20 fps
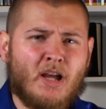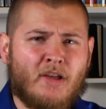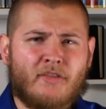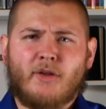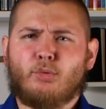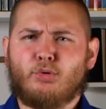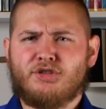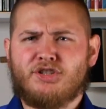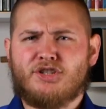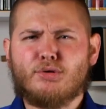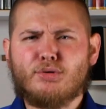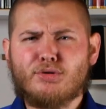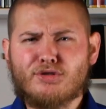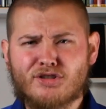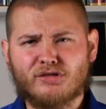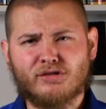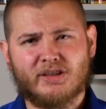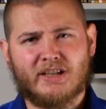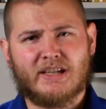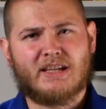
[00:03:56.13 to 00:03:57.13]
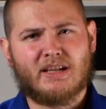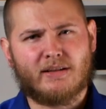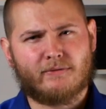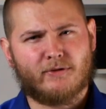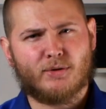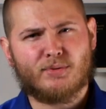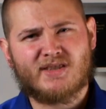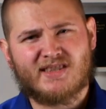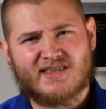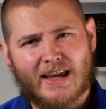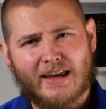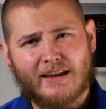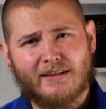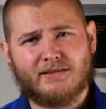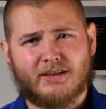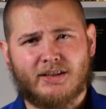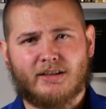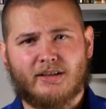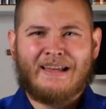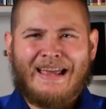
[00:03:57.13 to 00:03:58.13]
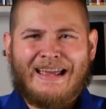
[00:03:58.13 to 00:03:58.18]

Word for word: they will usually give you saline.